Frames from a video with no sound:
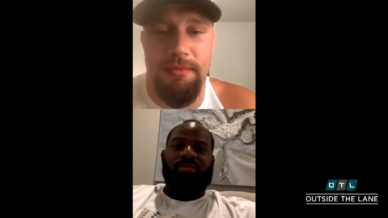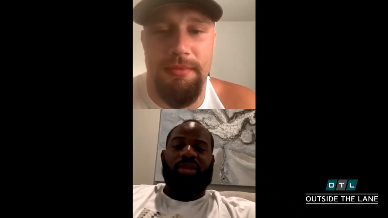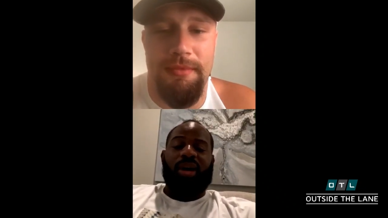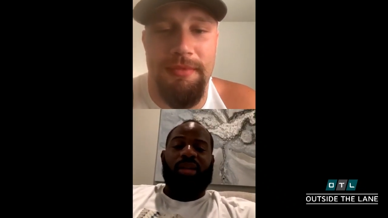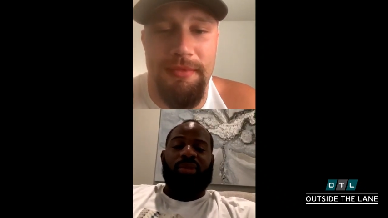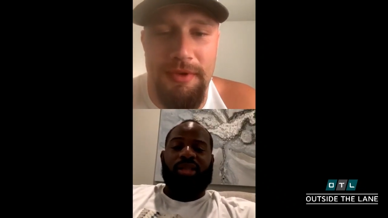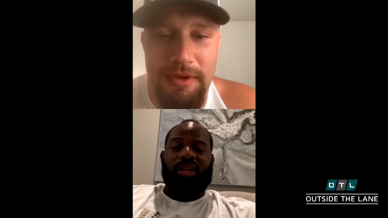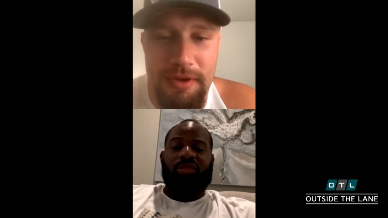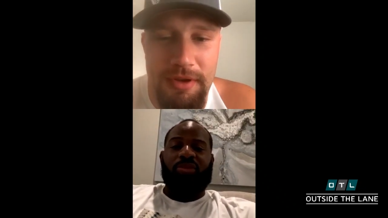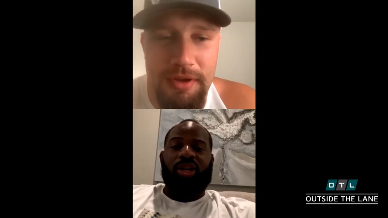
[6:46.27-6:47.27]
Speaker 1: but my, my
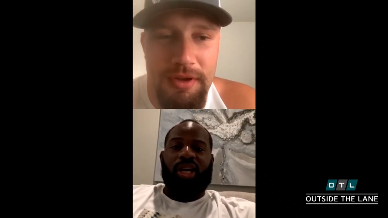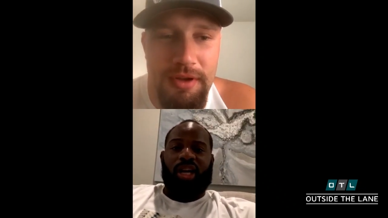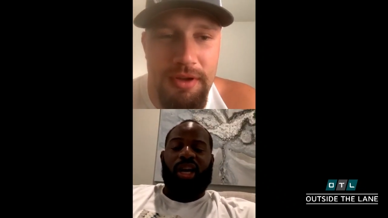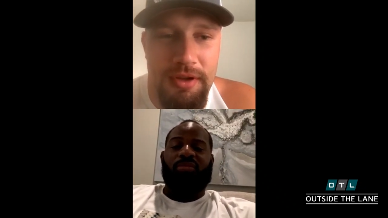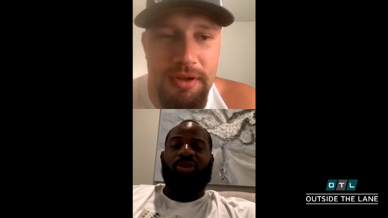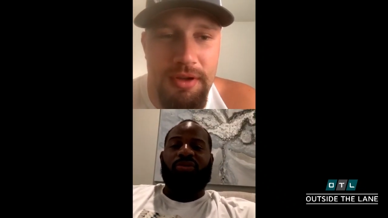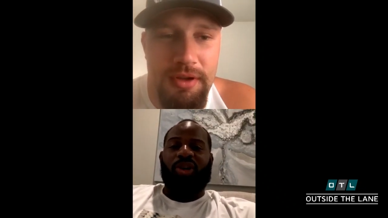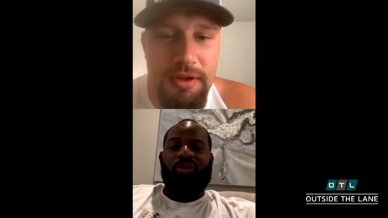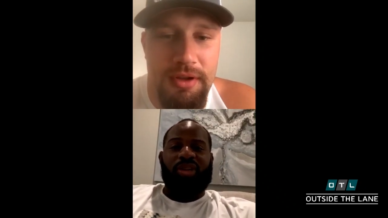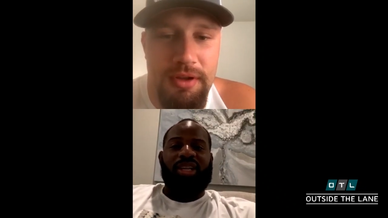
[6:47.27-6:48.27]
sophomore year I kind of
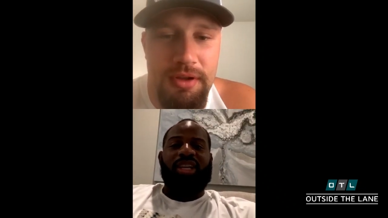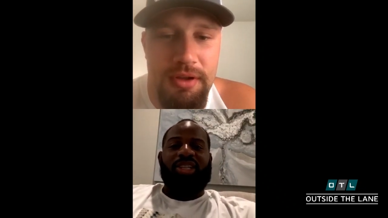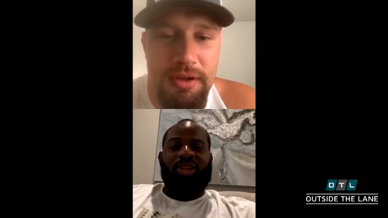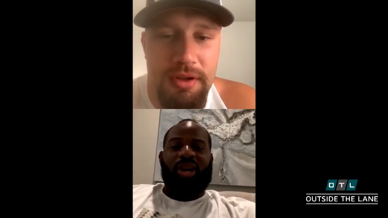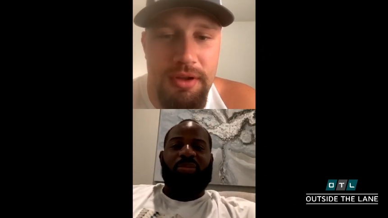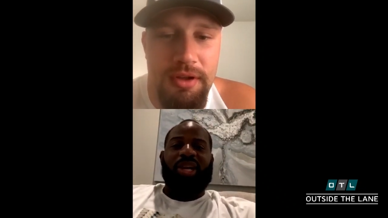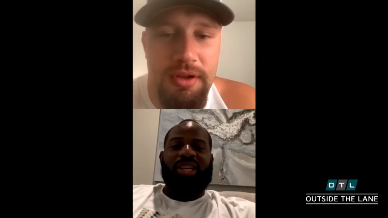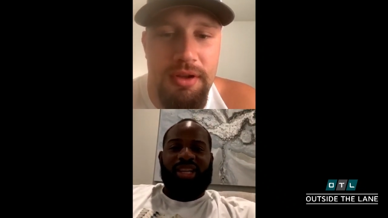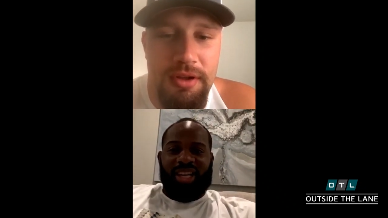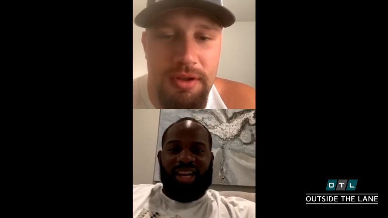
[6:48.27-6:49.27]
moved over, started
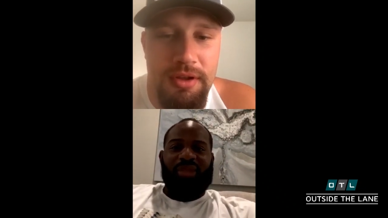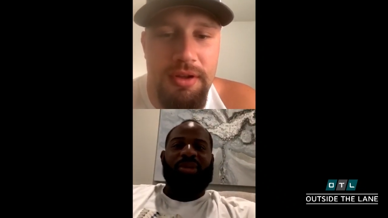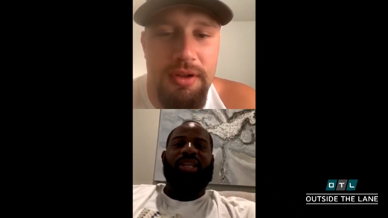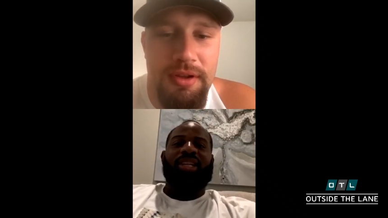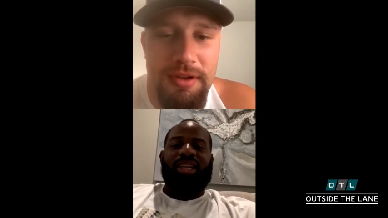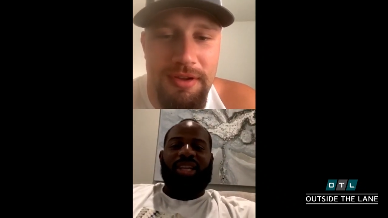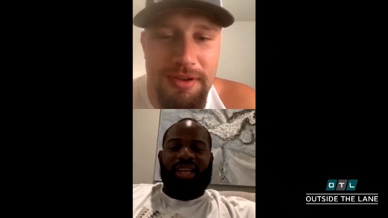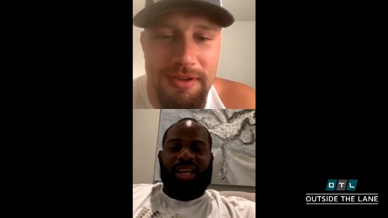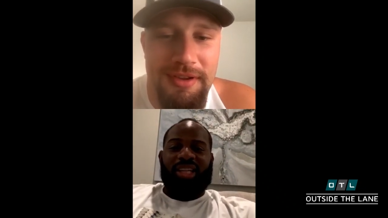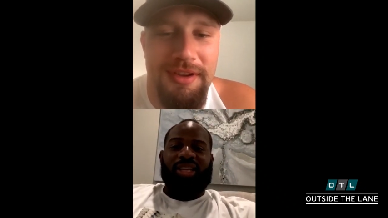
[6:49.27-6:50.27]
playing D lineman,
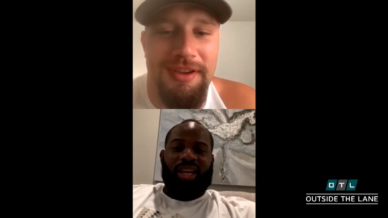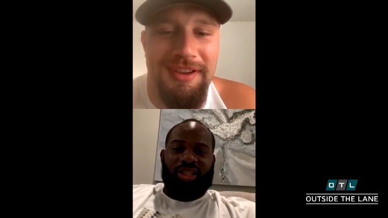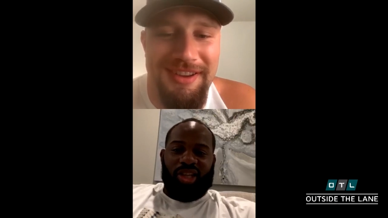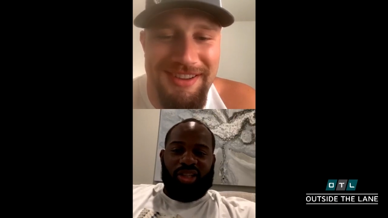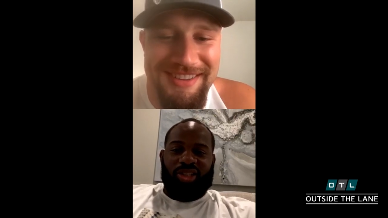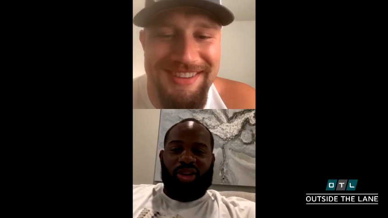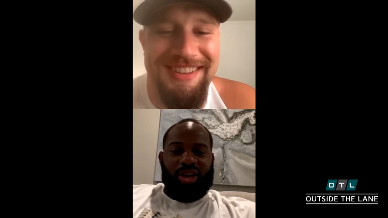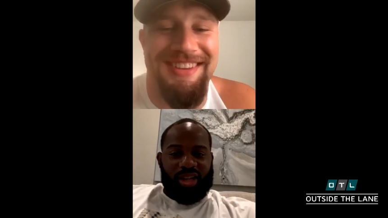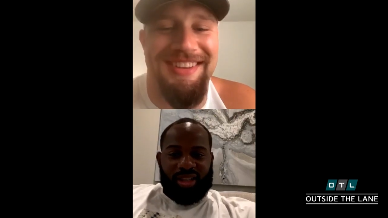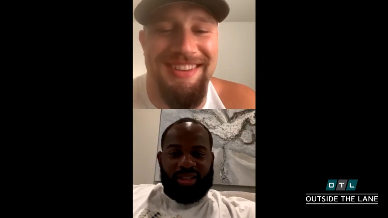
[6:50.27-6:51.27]
and that's how the journey
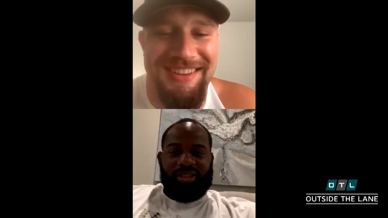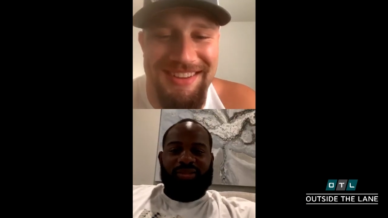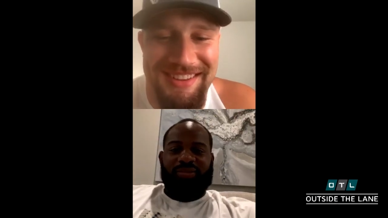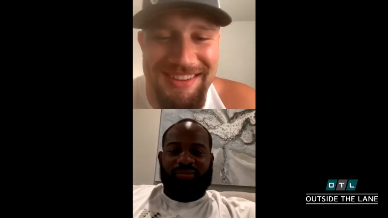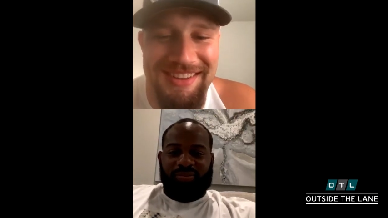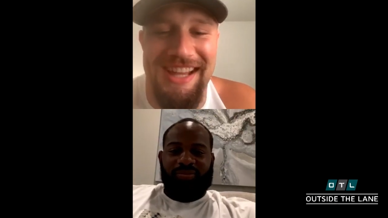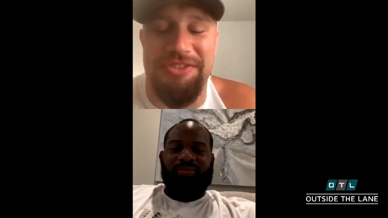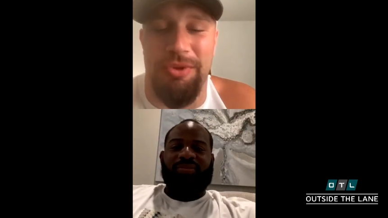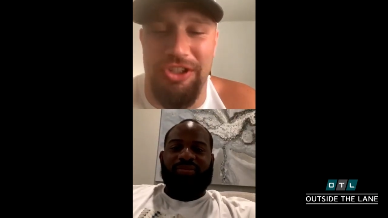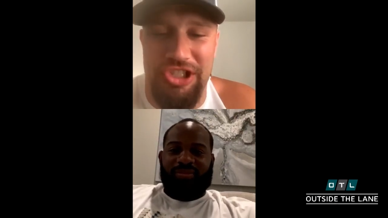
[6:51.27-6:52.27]
started.
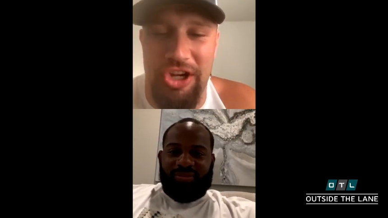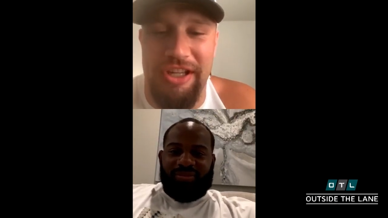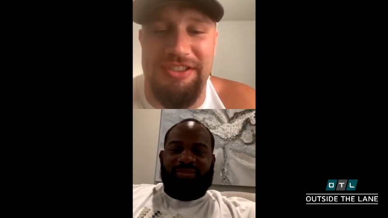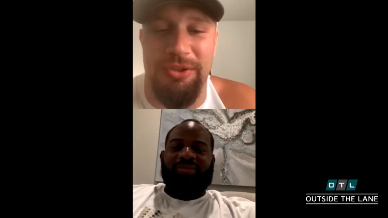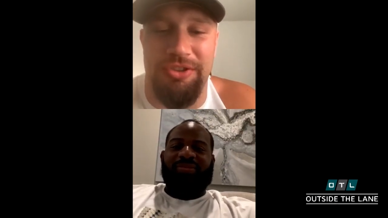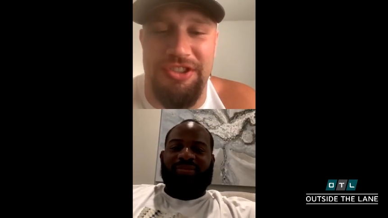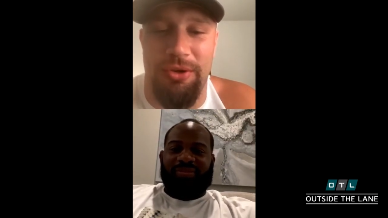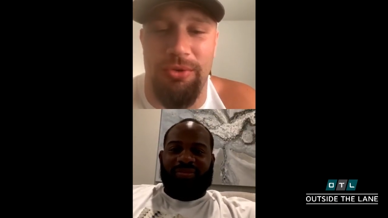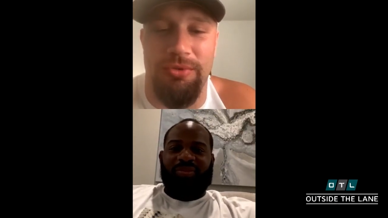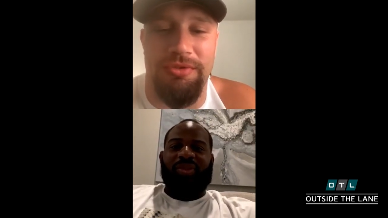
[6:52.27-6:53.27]
Speaker 2: That's where the journey. So
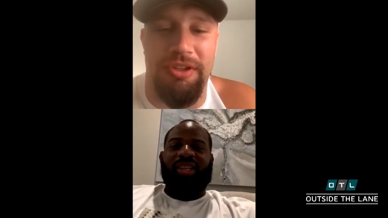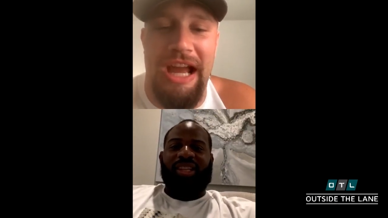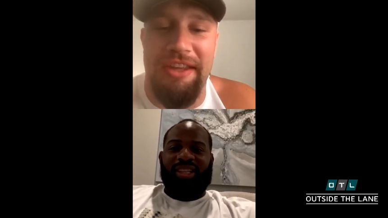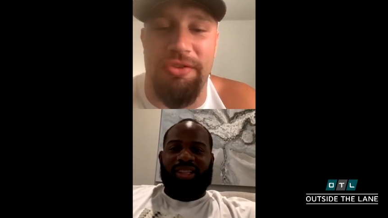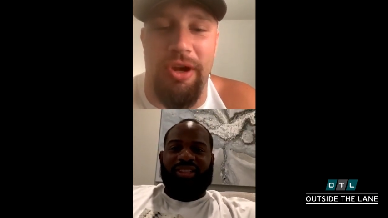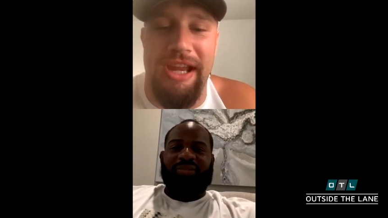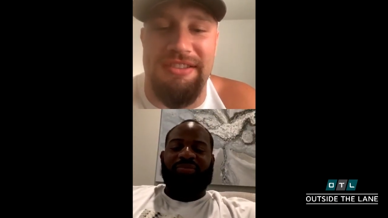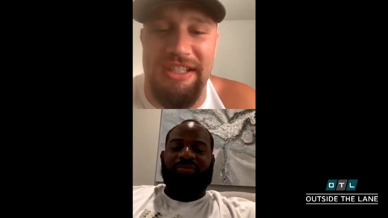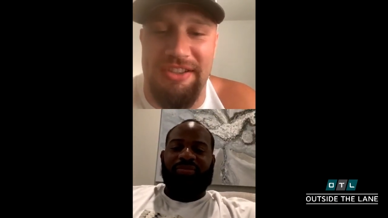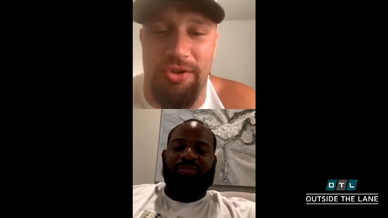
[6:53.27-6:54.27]
so ninth
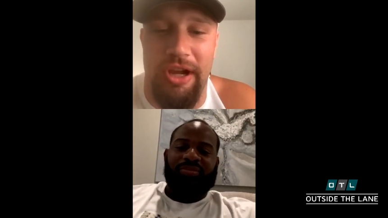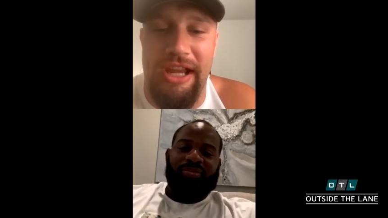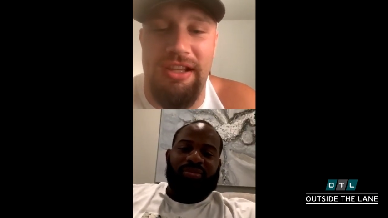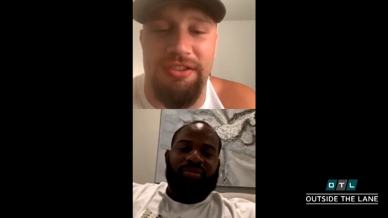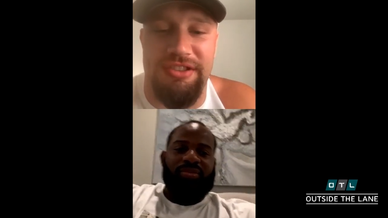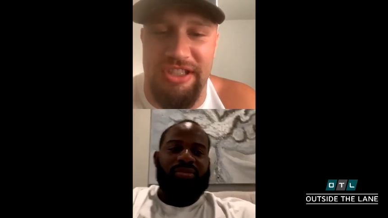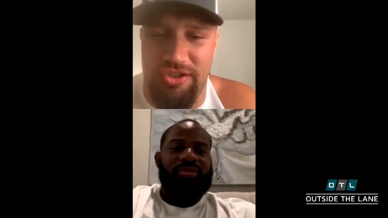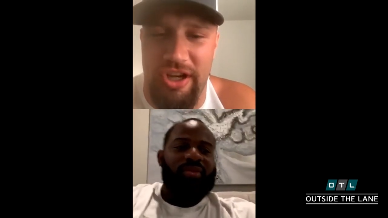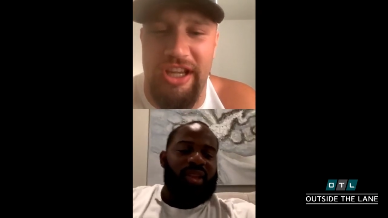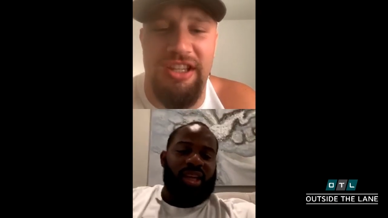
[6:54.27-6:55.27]
grade, tenth grade,
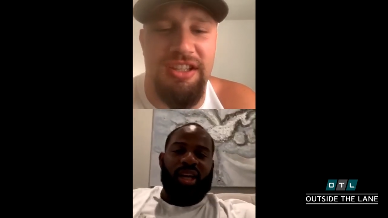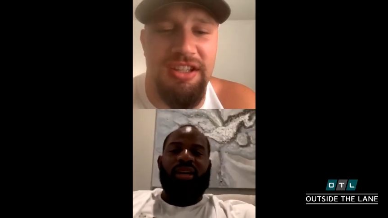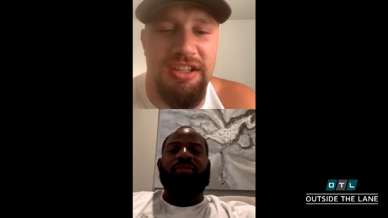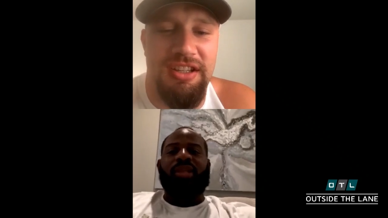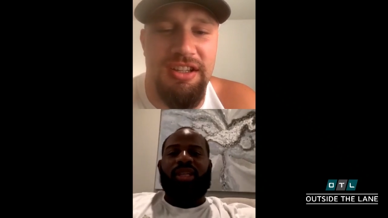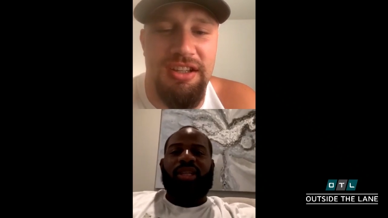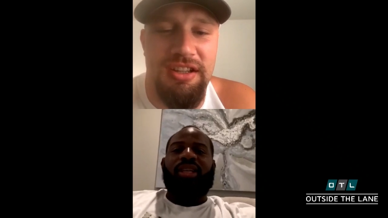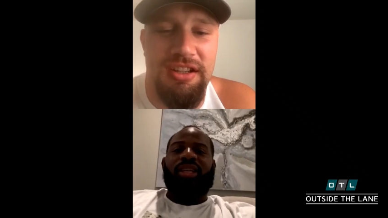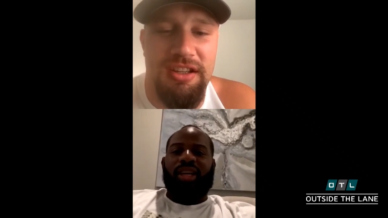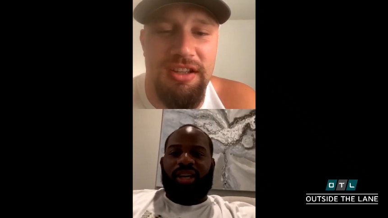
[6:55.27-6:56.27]
tenth grade.
Speaker 1: Yep.
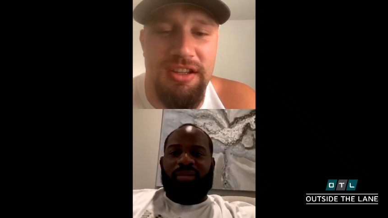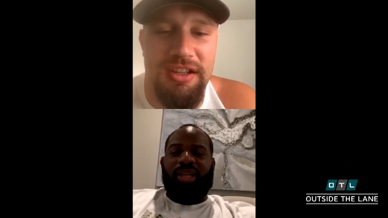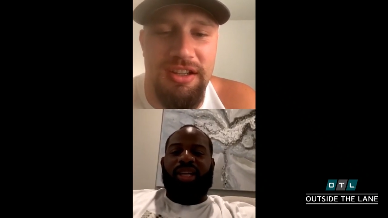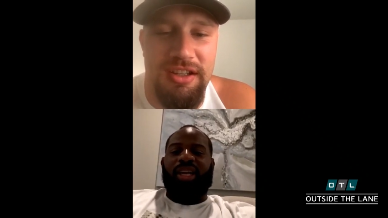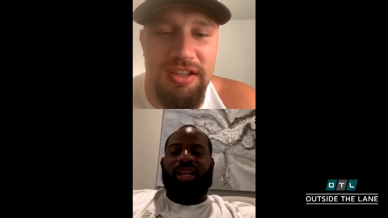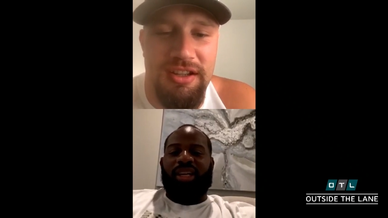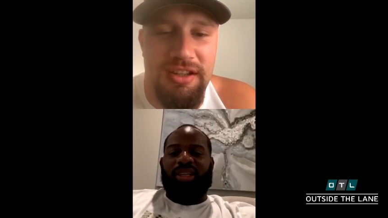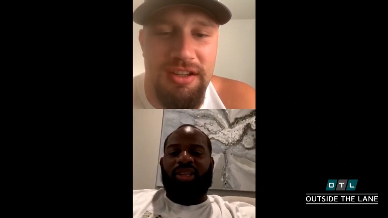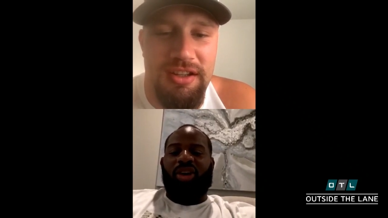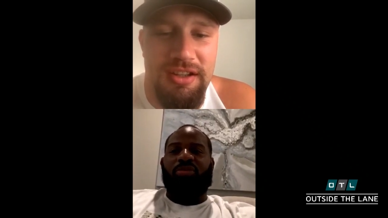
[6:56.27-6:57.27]
Yep. And
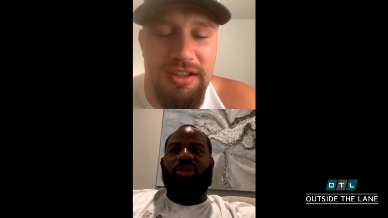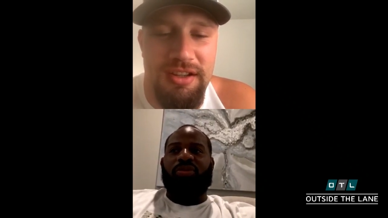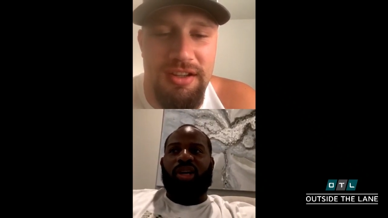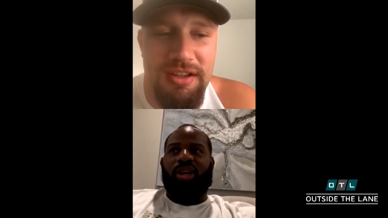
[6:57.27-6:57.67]
then you know moved